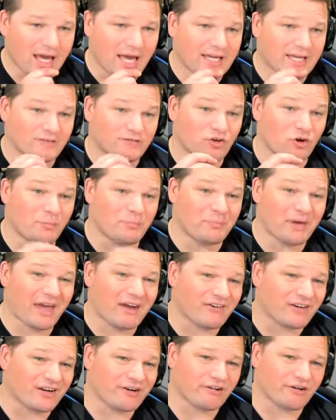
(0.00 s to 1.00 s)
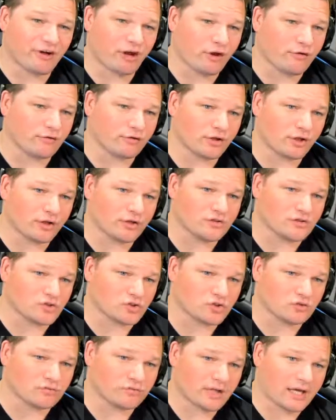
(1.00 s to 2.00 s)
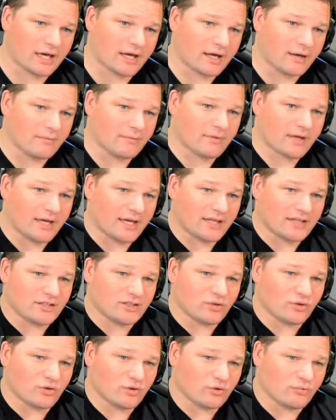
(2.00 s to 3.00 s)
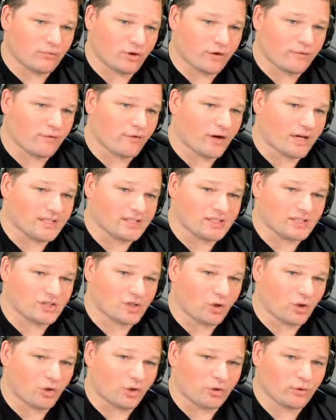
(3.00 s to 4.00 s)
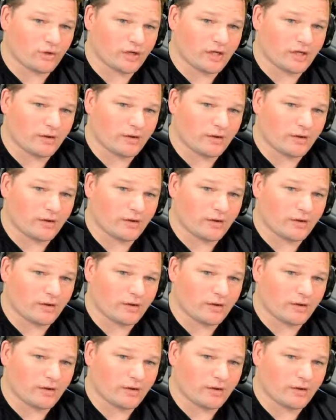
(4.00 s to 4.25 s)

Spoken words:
You've got barrier and overloads, and your modifiers are solar,